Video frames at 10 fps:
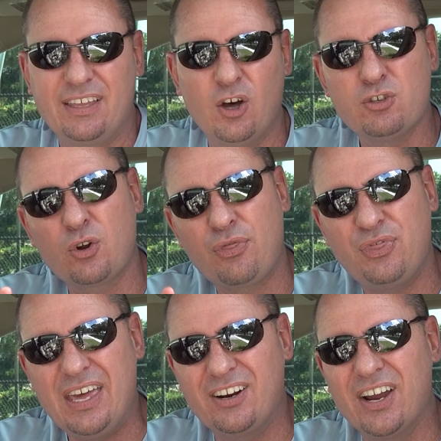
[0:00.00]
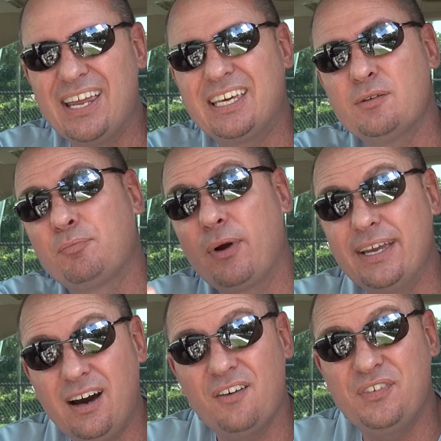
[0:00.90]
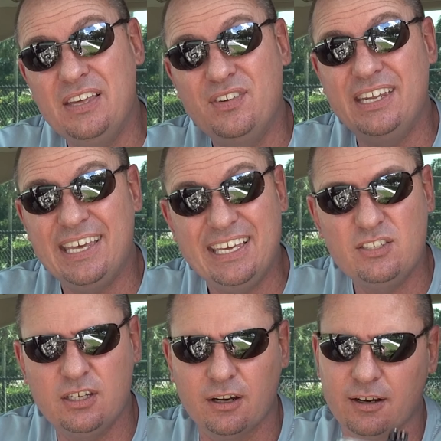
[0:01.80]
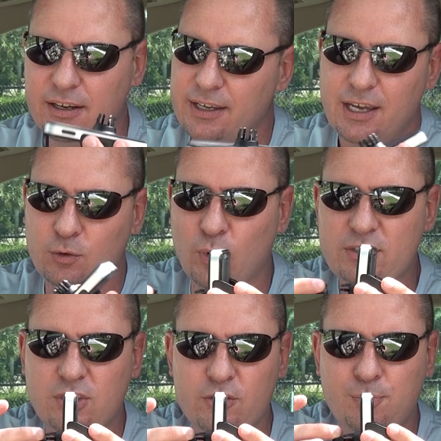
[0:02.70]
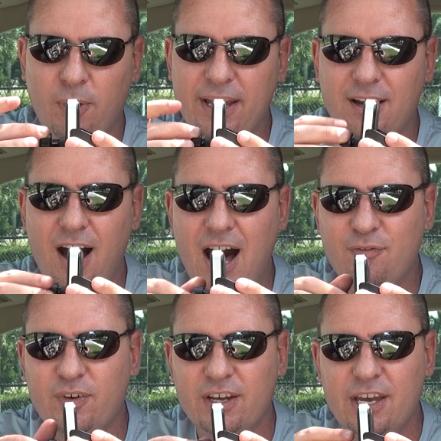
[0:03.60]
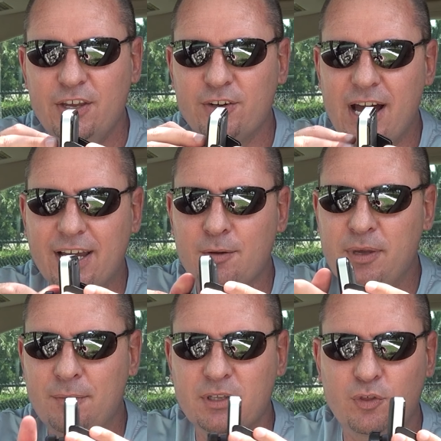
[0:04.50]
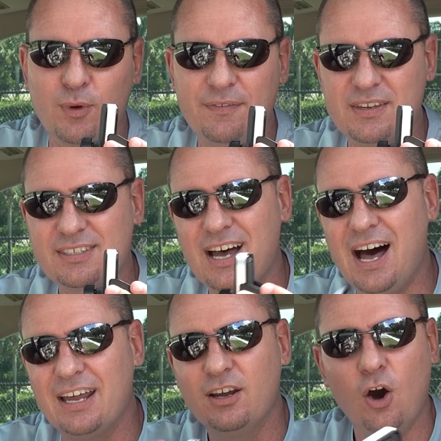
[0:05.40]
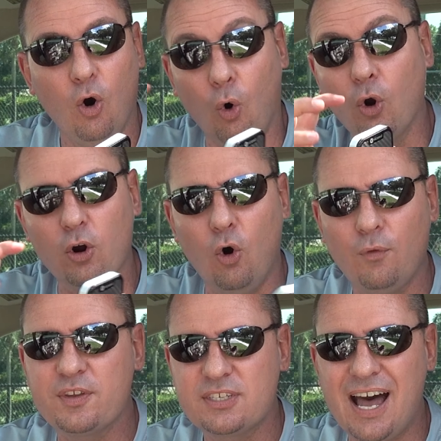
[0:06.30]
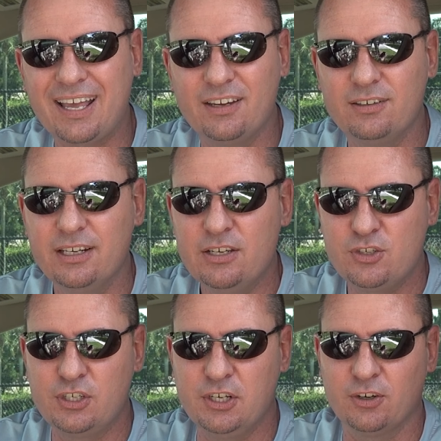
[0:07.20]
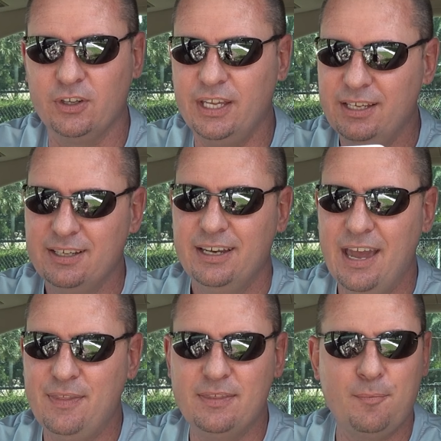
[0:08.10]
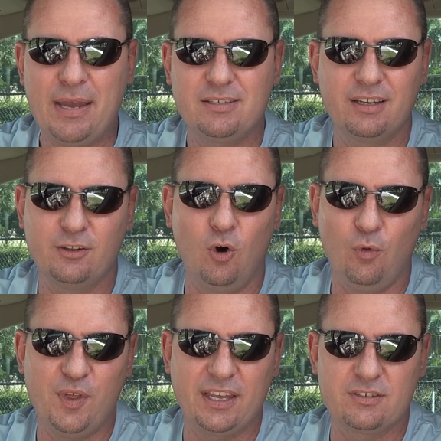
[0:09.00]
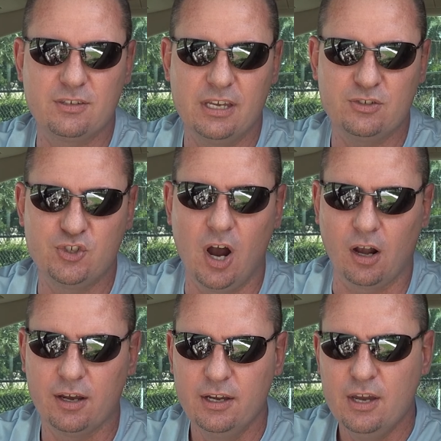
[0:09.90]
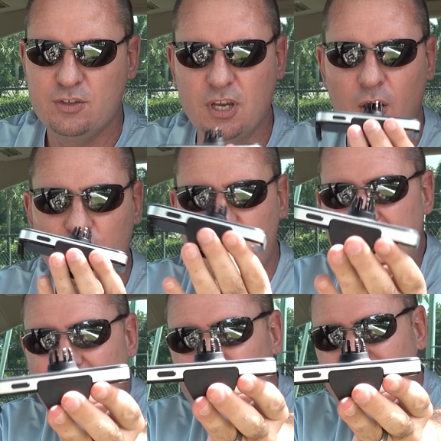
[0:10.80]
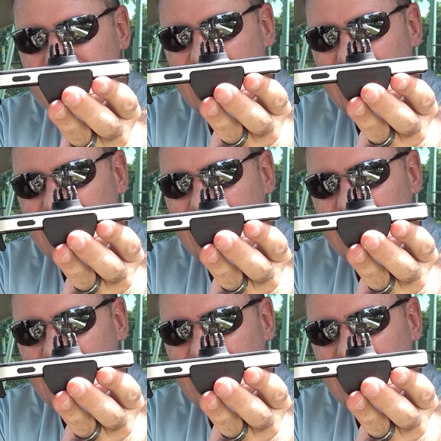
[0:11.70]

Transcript: like those are thinner and can break off even easier. And once those break off, you're not gonna be able to thread this on or hold the socket securely, and then basically the whole thing is junk. So that right